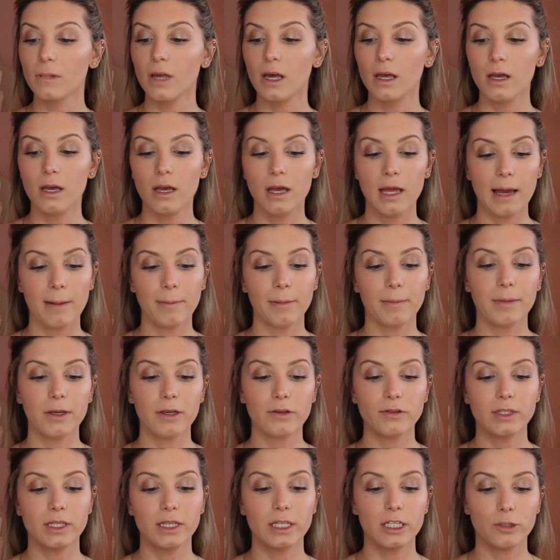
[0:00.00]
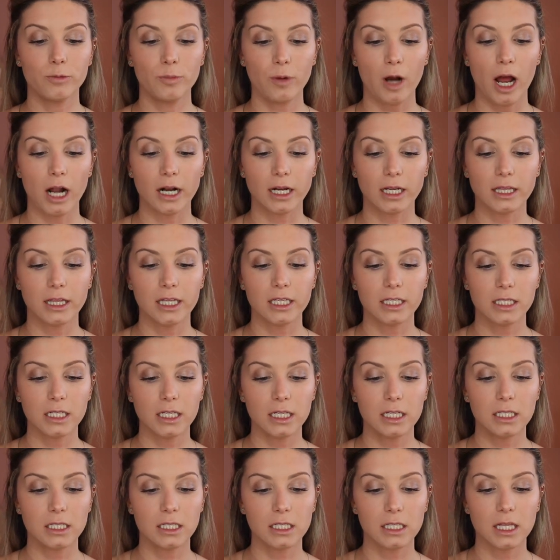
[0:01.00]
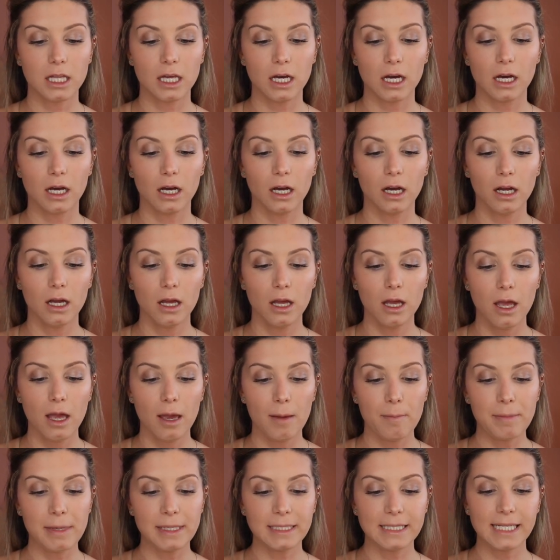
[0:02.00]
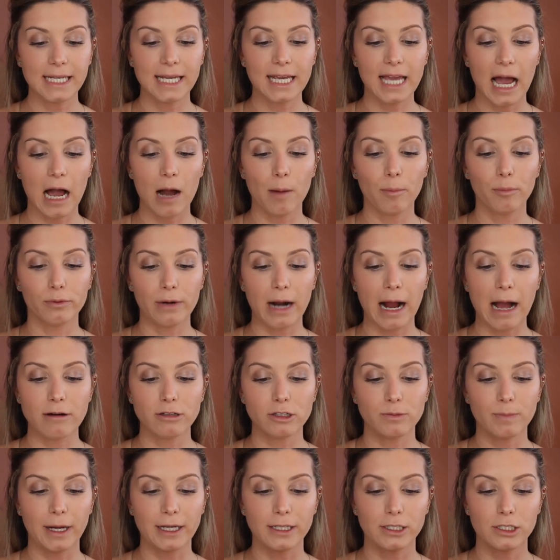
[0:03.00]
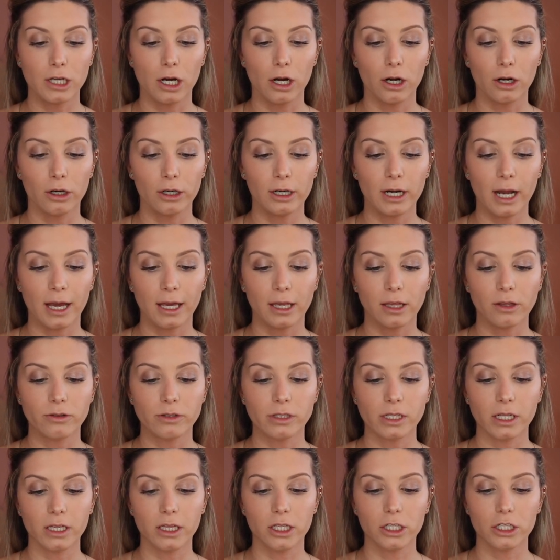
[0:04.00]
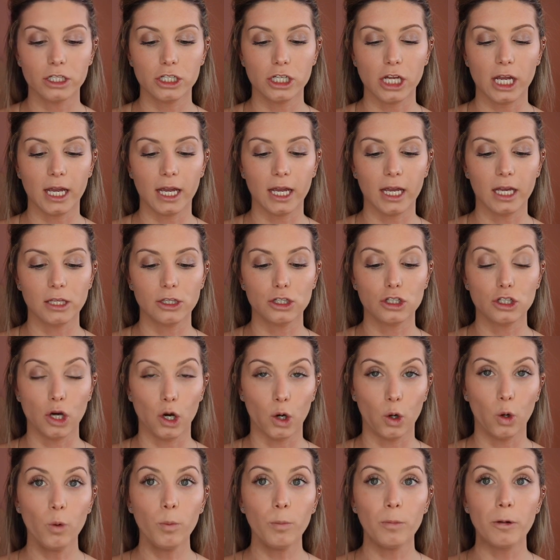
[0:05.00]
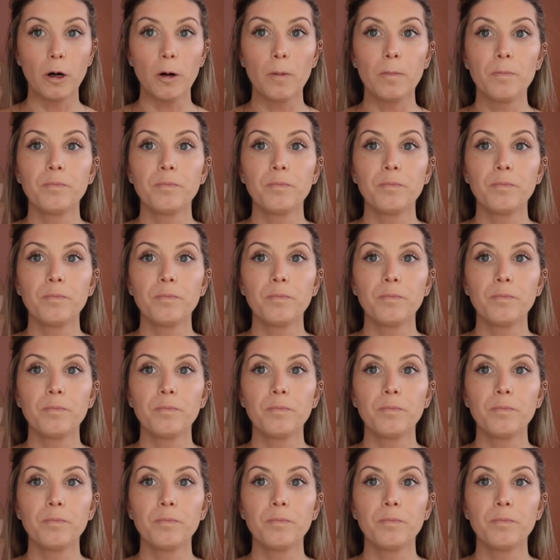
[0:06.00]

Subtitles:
I'm going to be using this product. This is the Busy Gal Brows by Tarte. I used it in the shade Taupe.